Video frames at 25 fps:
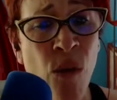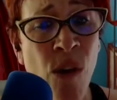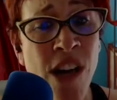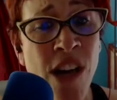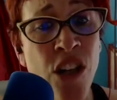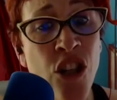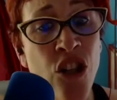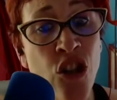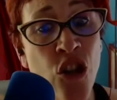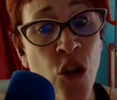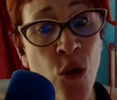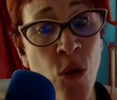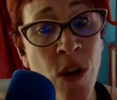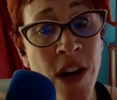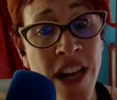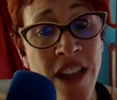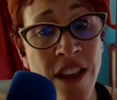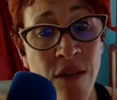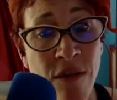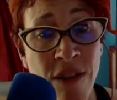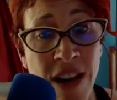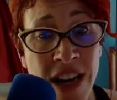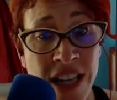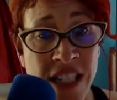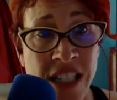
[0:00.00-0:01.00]
Enjoy the
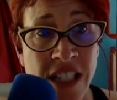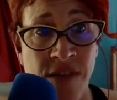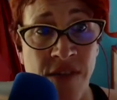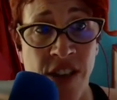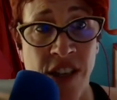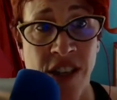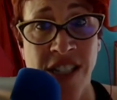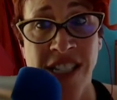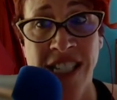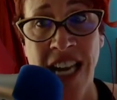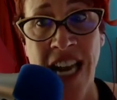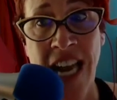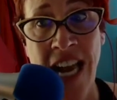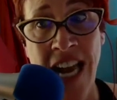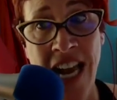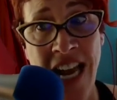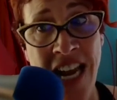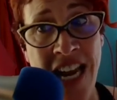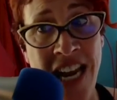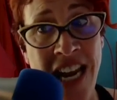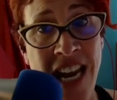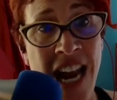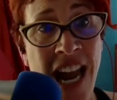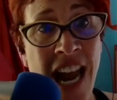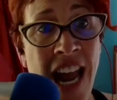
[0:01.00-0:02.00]
rest of your
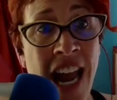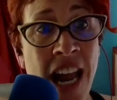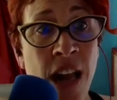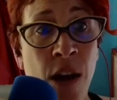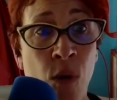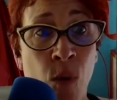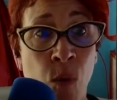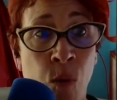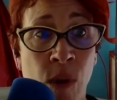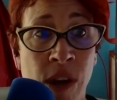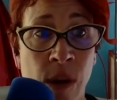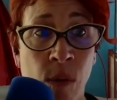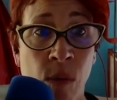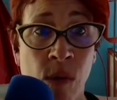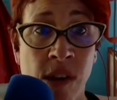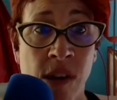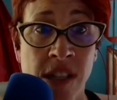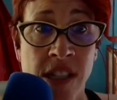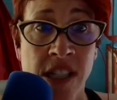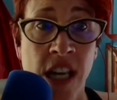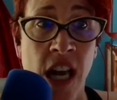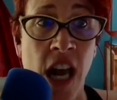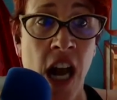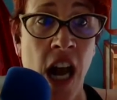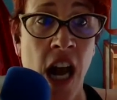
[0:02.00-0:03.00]
day, and we will
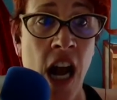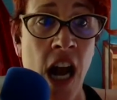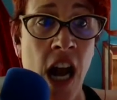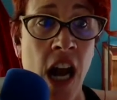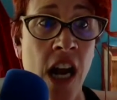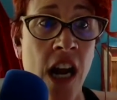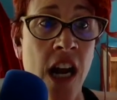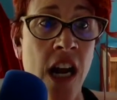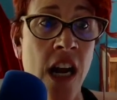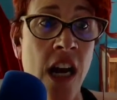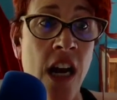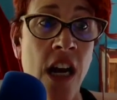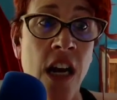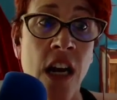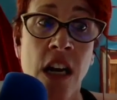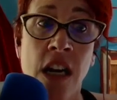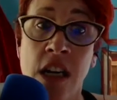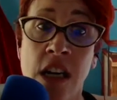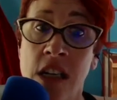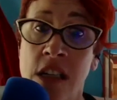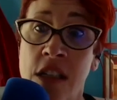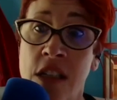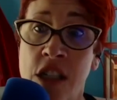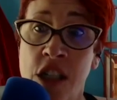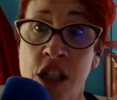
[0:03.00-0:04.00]
talk
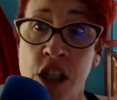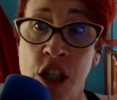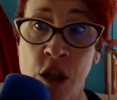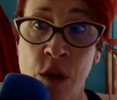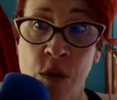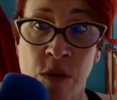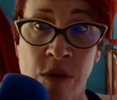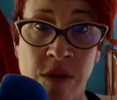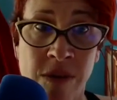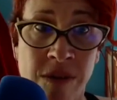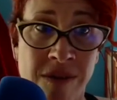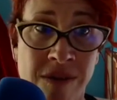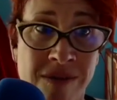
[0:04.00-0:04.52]
soon.